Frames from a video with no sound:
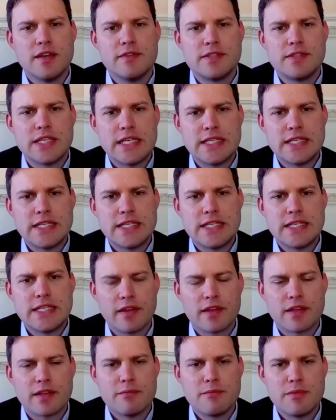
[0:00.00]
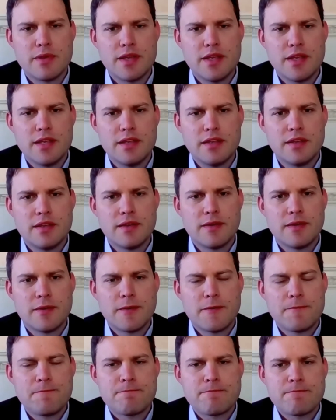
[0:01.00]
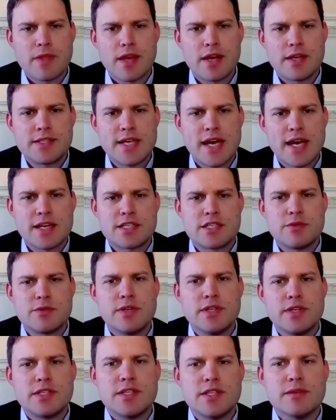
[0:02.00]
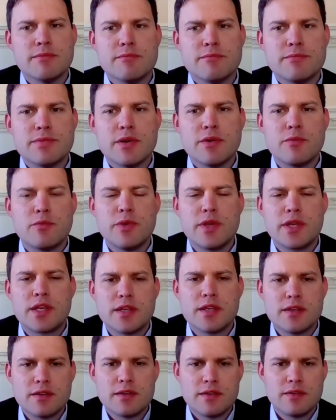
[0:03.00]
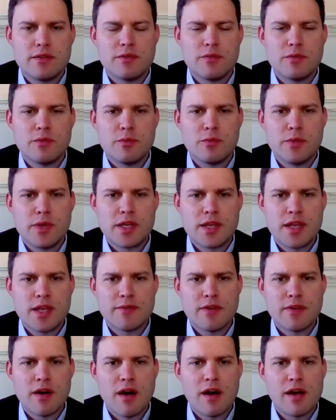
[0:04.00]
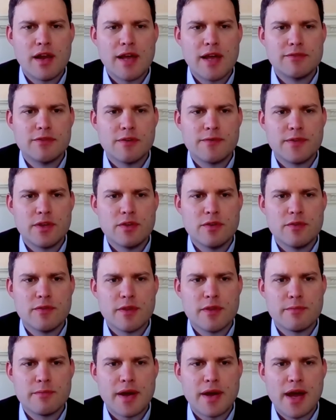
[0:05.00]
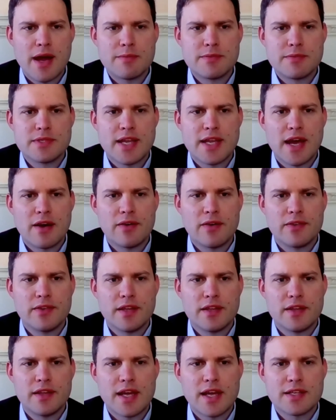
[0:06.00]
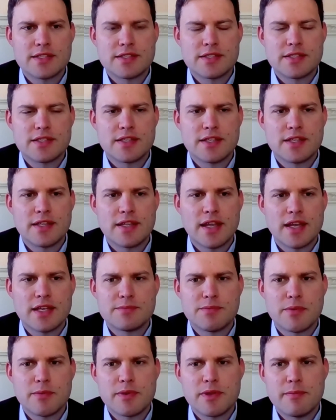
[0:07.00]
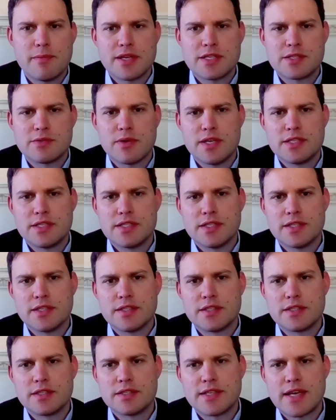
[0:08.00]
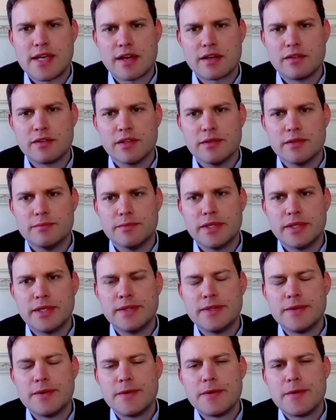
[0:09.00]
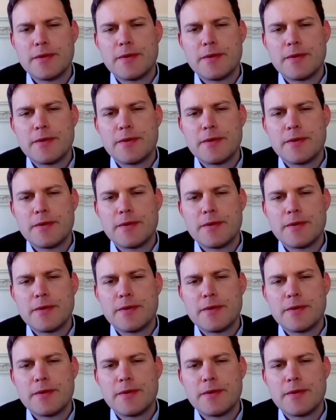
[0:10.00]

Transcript: deal of detail that can be attached to each of them, but we can give a high-level view of them perhaps now, and that's probably the best way to tackle them. But